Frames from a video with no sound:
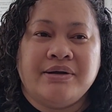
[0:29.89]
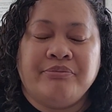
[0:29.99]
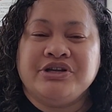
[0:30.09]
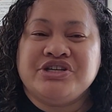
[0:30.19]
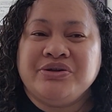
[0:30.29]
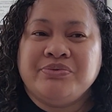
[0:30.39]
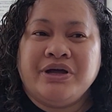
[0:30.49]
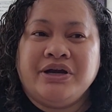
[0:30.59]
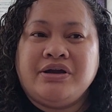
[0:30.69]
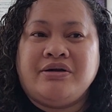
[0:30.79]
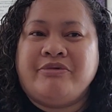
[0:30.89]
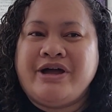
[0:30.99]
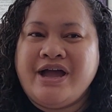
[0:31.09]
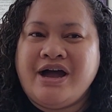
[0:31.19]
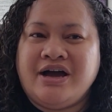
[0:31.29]
but she won my
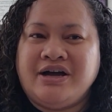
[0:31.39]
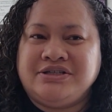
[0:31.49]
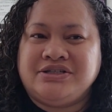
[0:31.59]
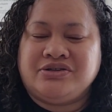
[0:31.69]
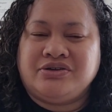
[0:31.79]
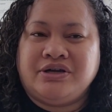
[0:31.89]
heart,